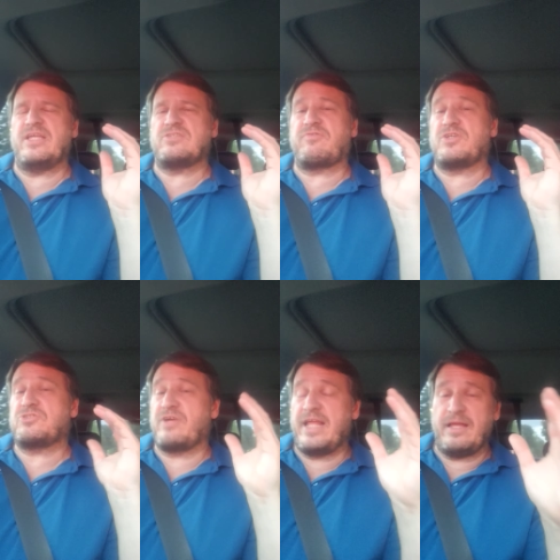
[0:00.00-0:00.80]
it's
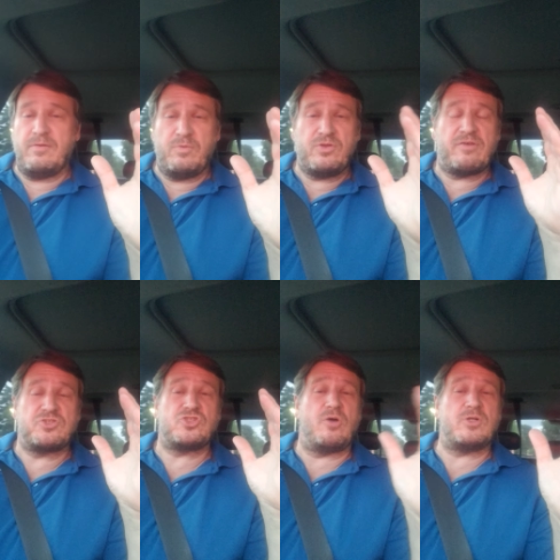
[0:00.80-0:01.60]
frustrating when you
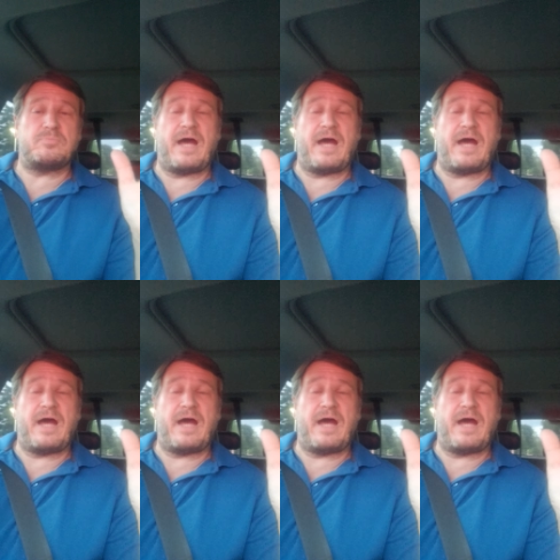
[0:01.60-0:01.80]
have so much